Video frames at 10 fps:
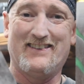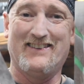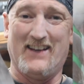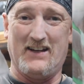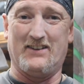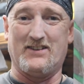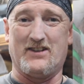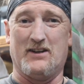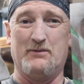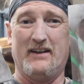ladies and
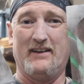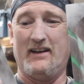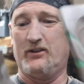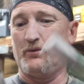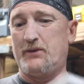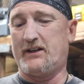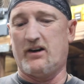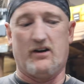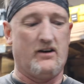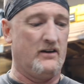gentlemen, is what we
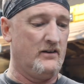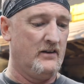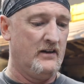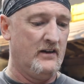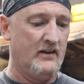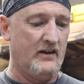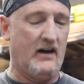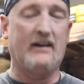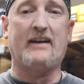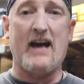call
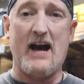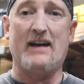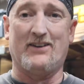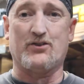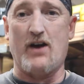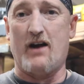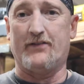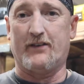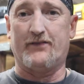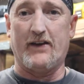a
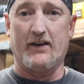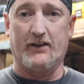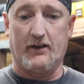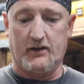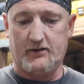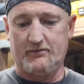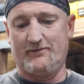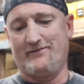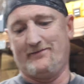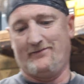catastrophic failure.
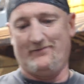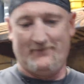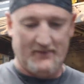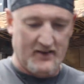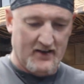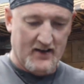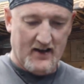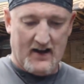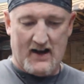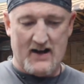
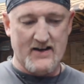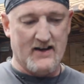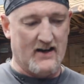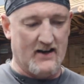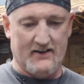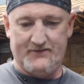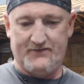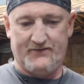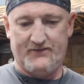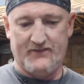I, uh,
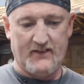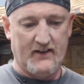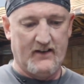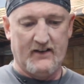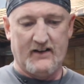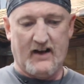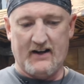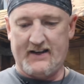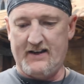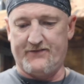
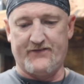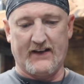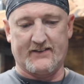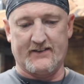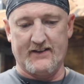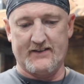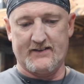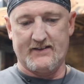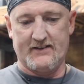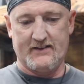I can't fix this.